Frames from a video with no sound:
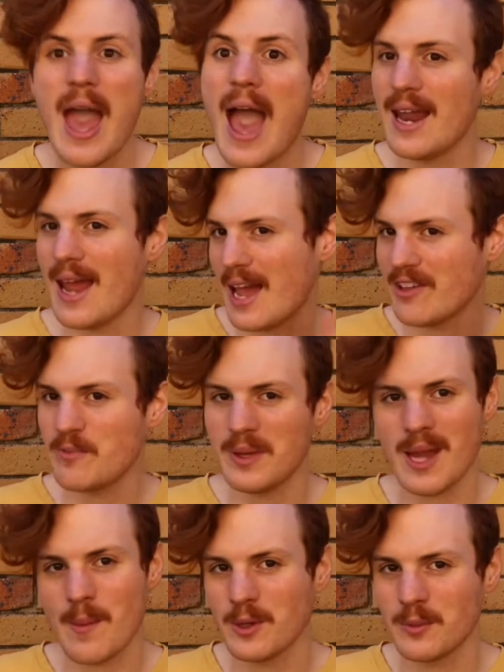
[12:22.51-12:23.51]
and how you've been
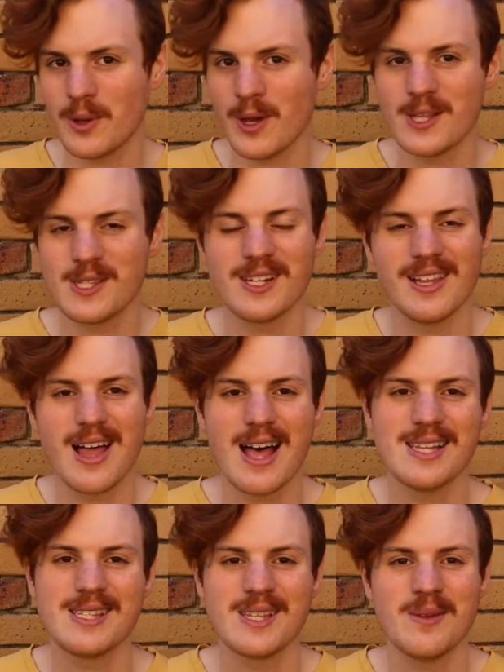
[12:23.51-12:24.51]
able to
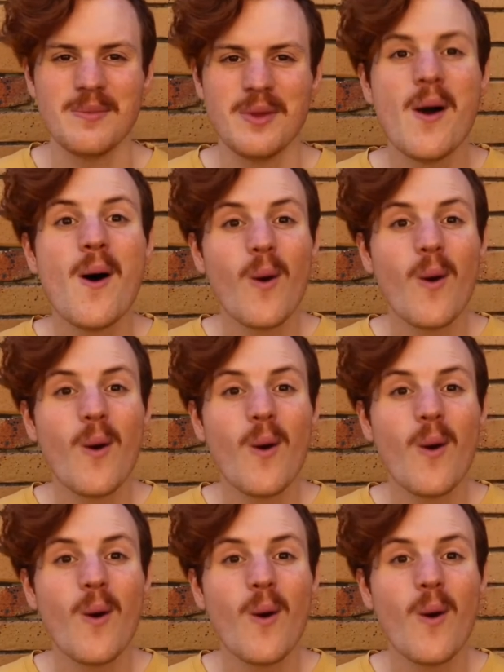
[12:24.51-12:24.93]
personalise them,